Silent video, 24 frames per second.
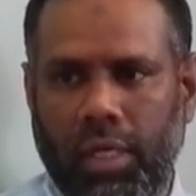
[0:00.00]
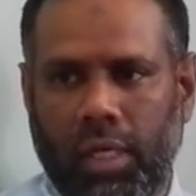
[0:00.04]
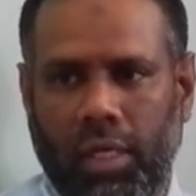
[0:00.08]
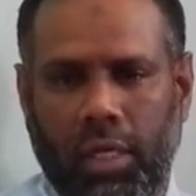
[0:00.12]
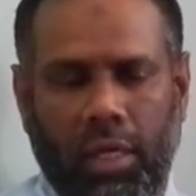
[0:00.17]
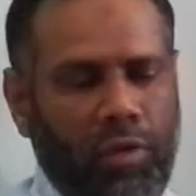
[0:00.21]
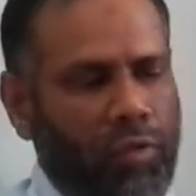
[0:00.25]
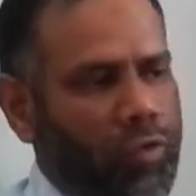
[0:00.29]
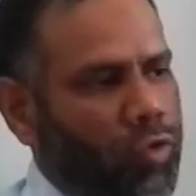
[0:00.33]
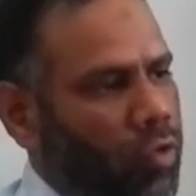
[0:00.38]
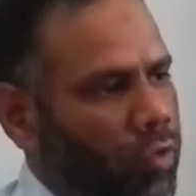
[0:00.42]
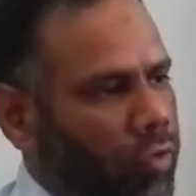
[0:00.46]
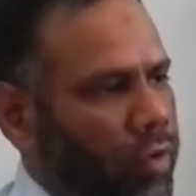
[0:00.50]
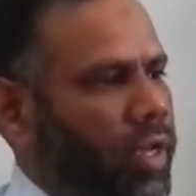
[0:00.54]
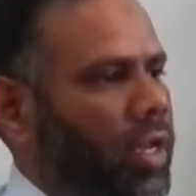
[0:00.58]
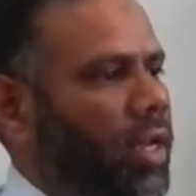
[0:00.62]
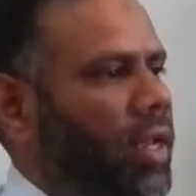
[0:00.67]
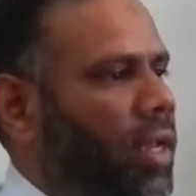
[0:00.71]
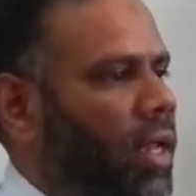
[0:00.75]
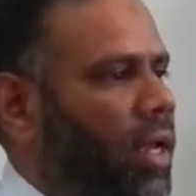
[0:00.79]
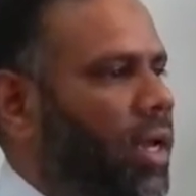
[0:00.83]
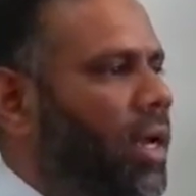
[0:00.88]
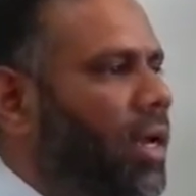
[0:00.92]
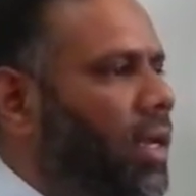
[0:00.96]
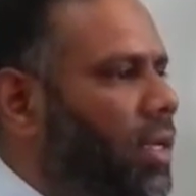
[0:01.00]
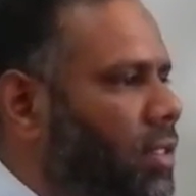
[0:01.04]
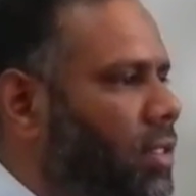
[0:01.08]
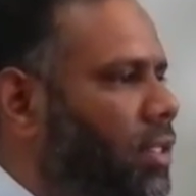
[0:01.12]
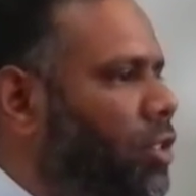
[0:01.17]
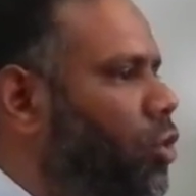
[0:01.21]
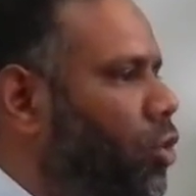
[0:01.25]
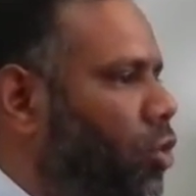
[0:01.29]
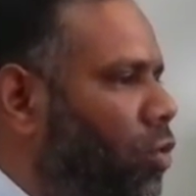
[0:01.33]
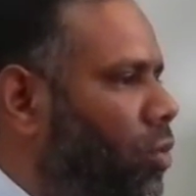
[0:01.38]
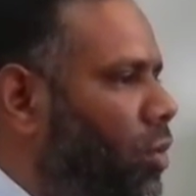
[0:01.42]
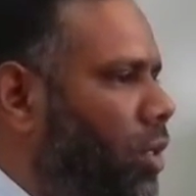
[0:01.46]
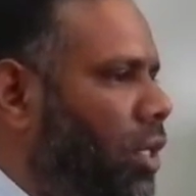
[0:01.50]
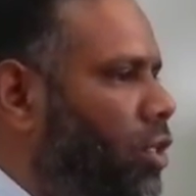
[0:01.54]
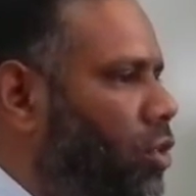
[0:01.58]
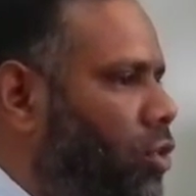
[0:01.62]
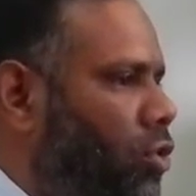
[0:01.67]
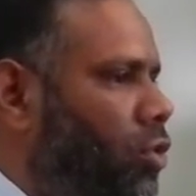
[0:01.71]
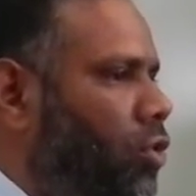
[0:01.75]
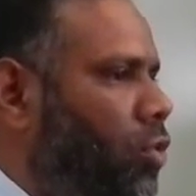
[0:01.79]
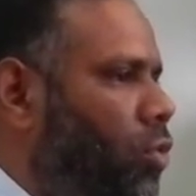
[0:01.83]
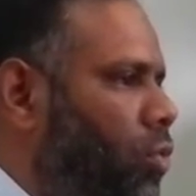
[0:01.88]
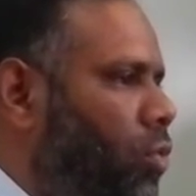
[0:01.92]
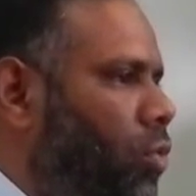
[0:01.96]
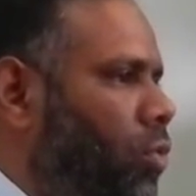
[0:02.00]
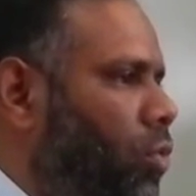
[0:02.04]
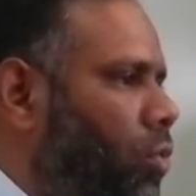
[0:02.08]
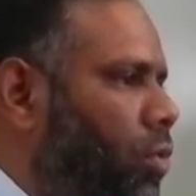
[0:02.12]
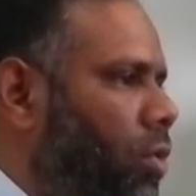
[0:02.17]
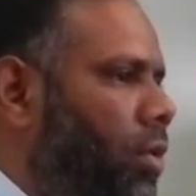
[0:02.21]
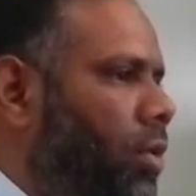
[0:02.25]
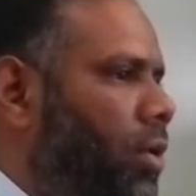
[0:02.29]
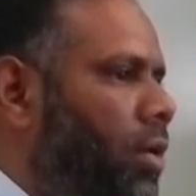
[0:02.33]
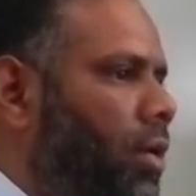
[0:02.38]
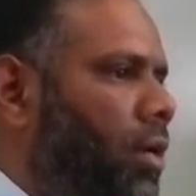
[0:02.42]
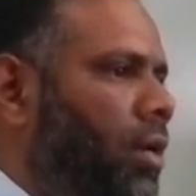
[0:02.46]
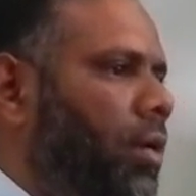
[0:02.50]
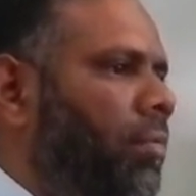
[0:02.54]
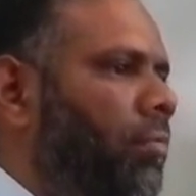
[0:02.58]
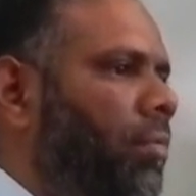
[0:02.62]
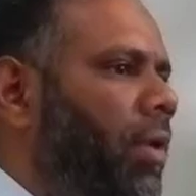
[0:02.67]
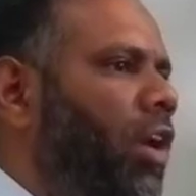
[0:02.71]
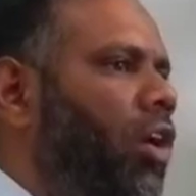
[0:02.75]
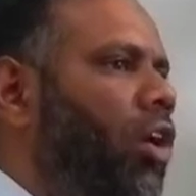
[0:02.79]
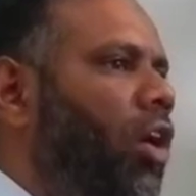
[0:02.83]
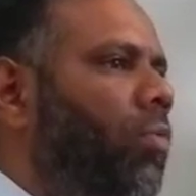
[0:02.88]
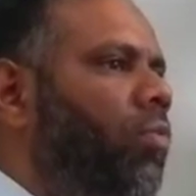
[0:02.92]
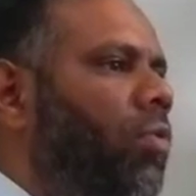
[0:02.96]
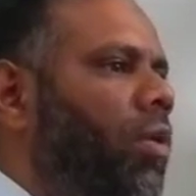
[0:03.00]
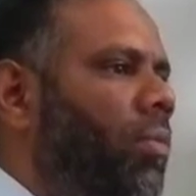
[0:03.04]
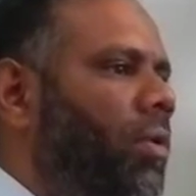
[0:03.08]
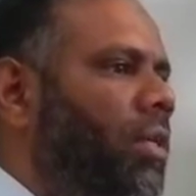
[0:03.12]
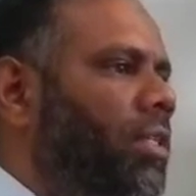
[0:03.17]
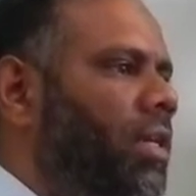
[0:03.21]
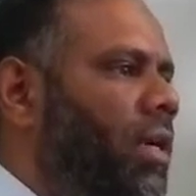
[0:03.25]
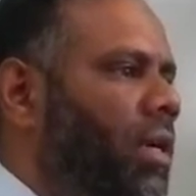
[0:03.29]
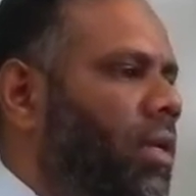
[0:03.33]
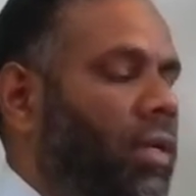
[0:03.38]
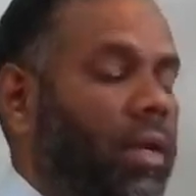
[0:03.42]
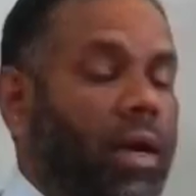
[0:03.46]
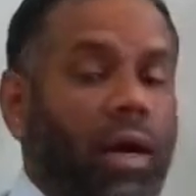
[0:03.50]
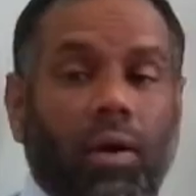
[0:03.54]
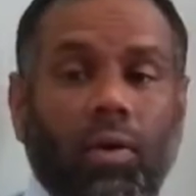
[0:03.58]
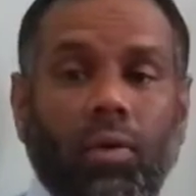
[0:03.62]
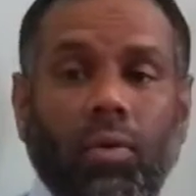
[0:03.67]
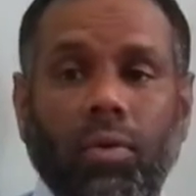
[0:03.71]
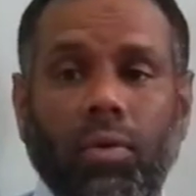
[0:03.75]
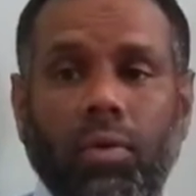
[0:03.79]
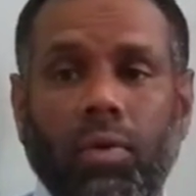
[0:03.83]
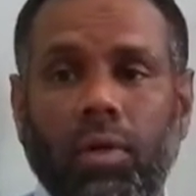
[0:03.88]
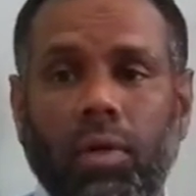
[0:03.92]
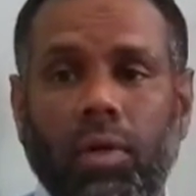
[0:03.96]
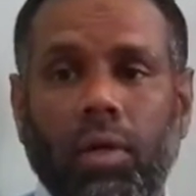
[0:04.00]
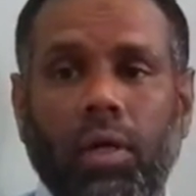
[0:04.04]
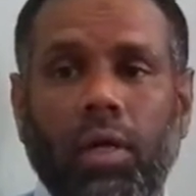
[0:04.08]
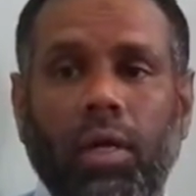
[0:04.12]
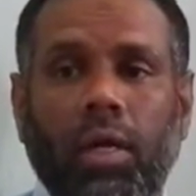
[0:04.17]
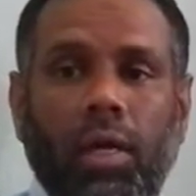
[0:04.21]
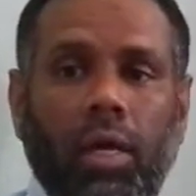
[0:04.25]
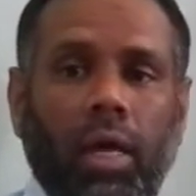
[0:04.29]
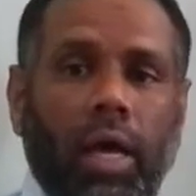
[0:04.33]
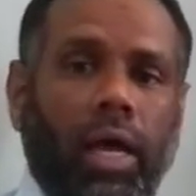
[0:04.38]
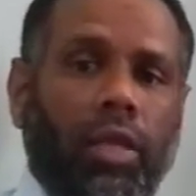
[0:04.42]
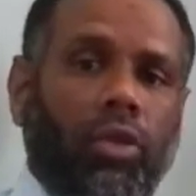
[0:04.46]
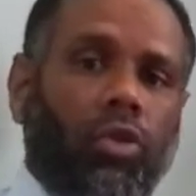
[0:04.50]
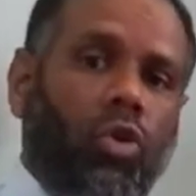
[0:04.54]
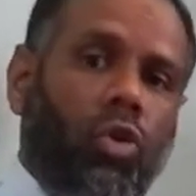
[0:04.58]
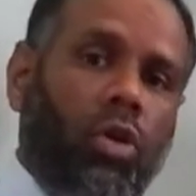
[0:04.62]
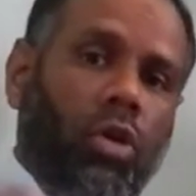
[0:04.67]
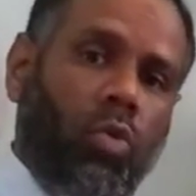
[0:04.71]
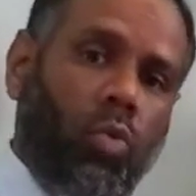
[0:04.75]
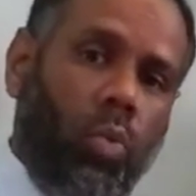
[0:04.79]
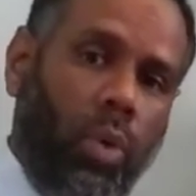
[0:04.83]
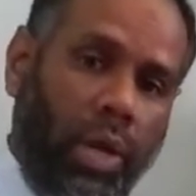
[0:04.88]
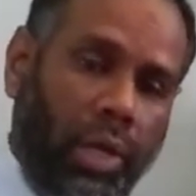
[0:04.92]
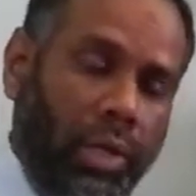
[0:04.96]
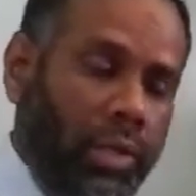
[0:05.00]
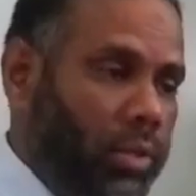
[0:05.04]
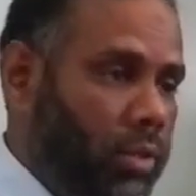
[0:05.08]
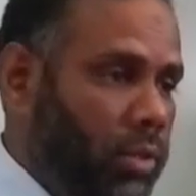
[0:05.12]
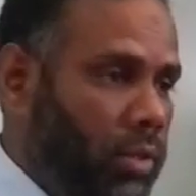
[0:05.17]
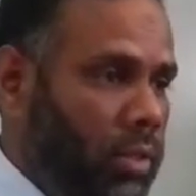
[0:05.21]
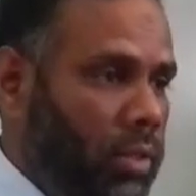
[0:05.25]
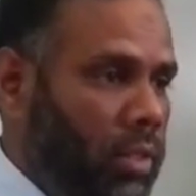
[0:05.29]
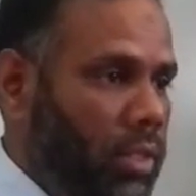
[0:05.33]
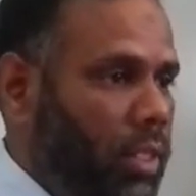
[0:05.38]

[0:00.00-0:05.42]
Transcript: If you realize that you don't need to do make up Ramadan now, and you can wait.